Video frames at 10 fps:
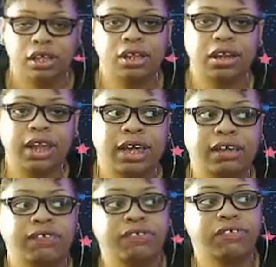
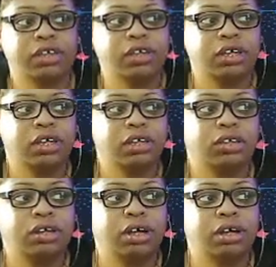life,
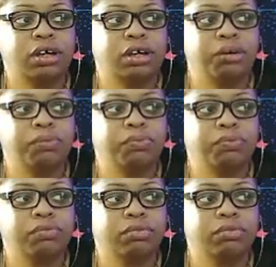
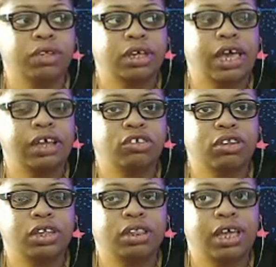
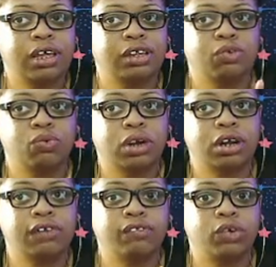actually that is one
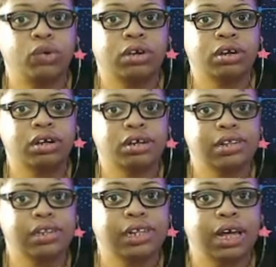of your
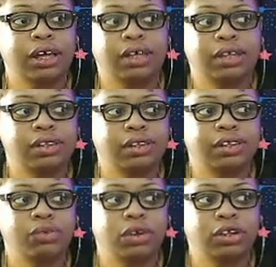
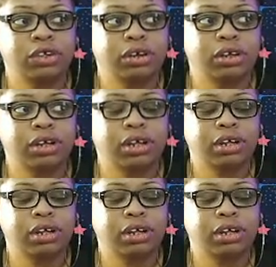signs, one of your